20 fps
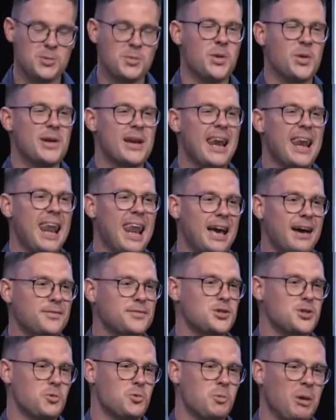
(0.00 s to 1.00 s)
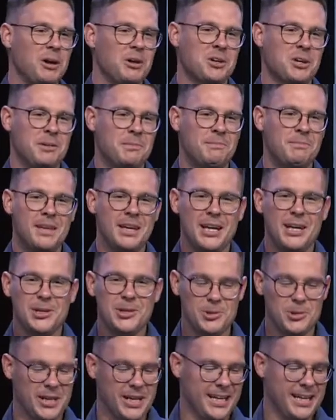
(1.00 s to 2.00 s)
We would love to welcome
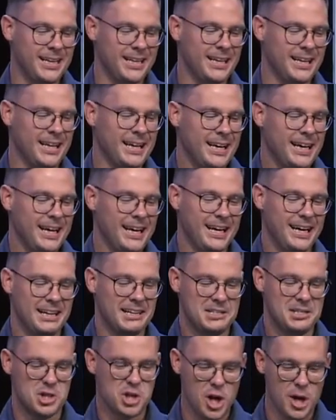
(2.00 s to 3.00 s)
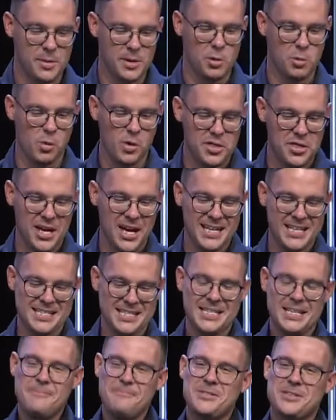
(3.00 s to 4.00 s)
you in uh, Durban with us.
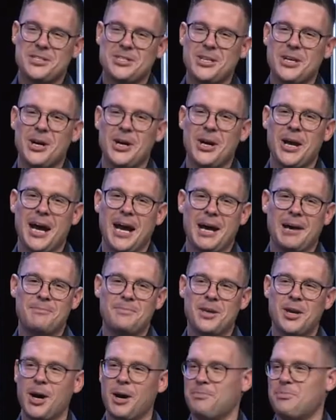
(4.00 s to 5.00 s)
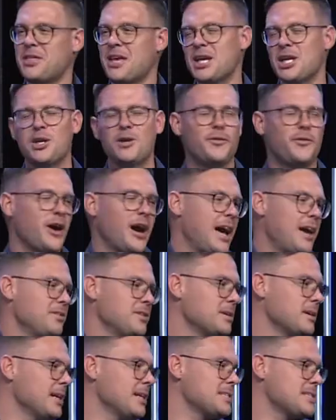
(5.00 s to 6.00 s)
So, um, yeah, thank you for
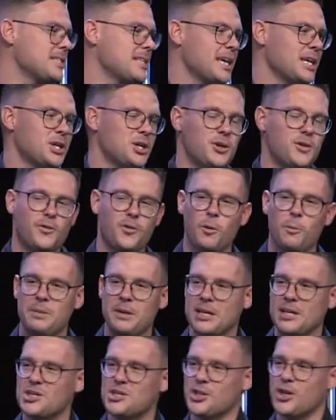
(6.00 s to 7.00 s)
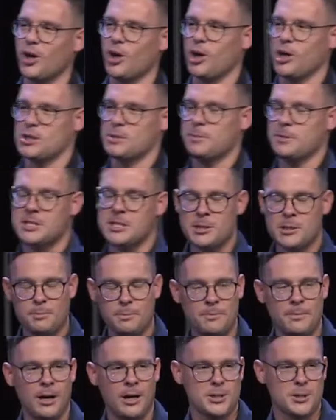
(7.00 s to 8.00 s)
having us. Thank you for being so
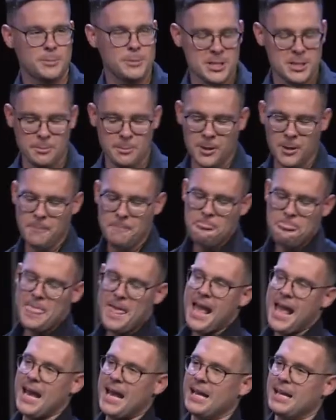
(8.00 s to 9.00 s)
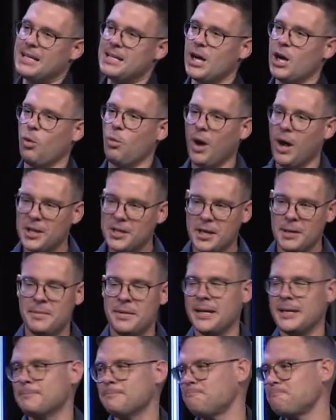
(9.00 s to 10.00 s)
hospitable and uh,
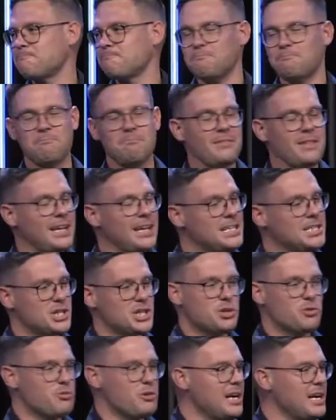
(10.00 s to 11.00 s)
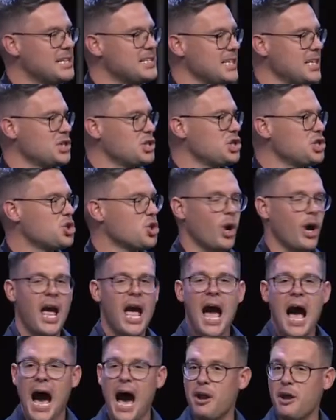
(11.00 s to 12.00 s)
welcoming. It's just really such a joy.
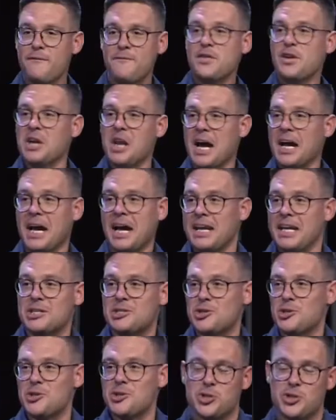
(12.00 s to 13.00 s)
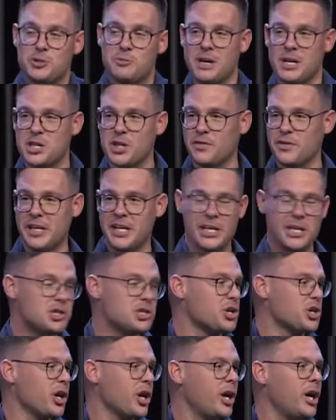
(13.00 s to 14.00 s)
I don't feel like I need to do too much of an
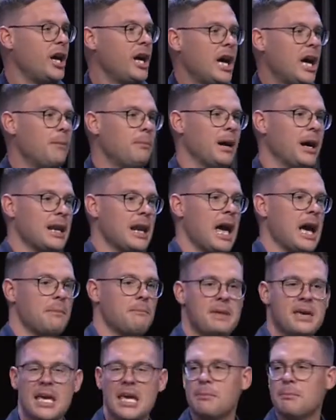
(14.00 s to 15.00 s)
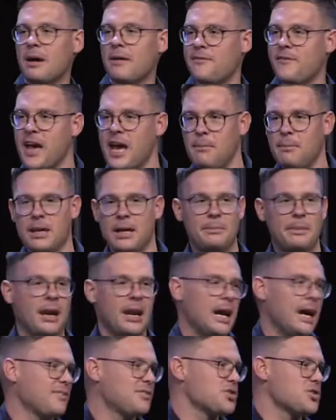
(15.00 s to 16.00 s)
intro about like me and my family and my
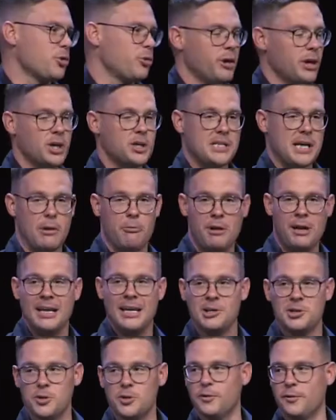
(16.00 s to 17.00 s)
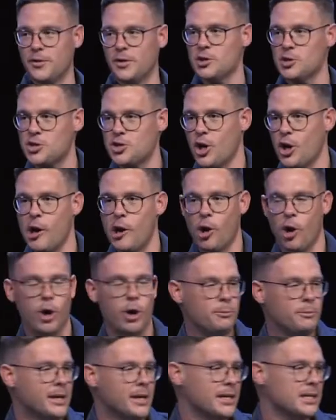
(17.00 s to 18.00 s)
life story because I really do feel so at
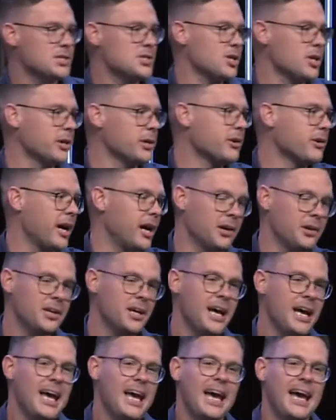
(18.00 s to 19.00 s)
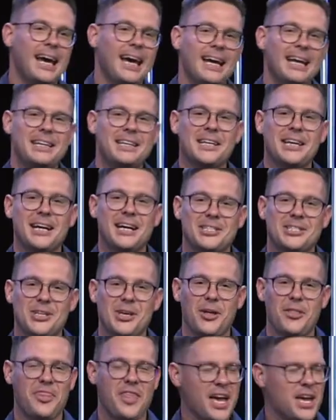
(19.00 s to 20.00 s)
home here at Solid Ground. And uh, so
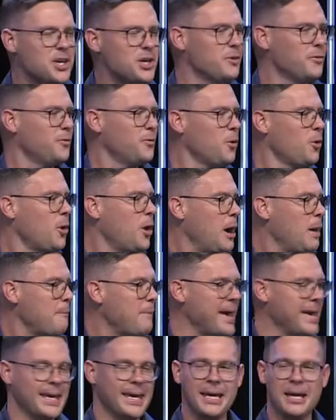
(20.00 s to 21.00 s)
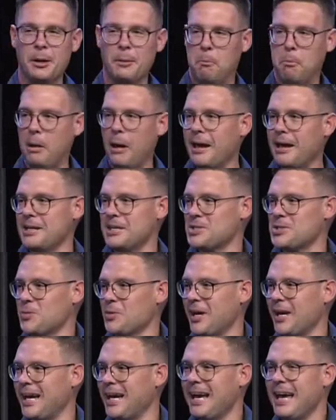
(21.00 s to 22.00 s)
thank you for making it a place
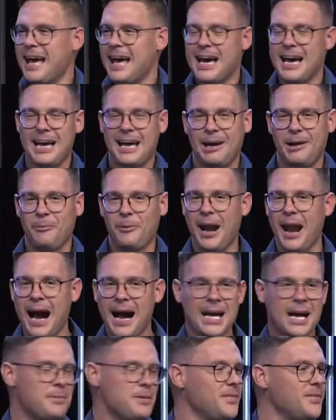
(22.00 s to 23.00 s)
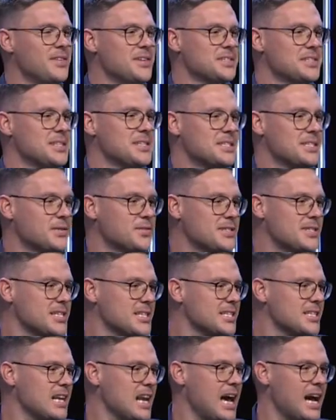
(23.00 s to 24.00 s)
where uh, when I come and visit, it's
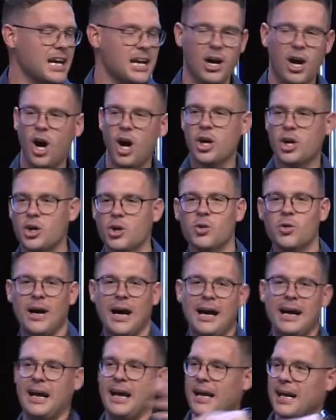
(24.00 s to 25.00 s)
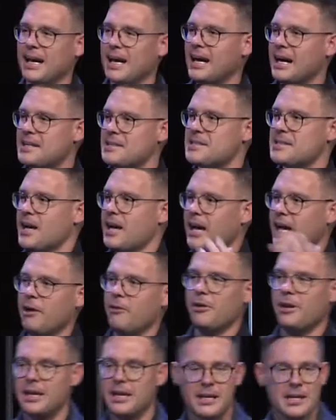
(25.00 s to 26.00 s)
just like, oh, cool. Hey, guys. Hey,
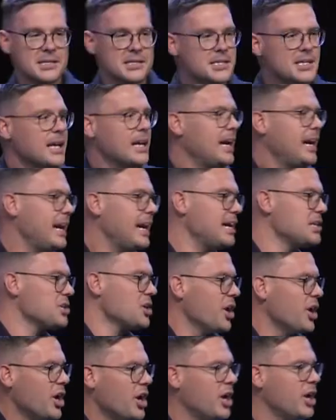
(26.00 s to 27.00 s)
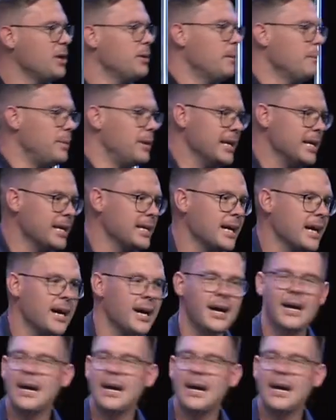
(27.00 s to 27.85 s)
Renus. Hey, Jono. Benika.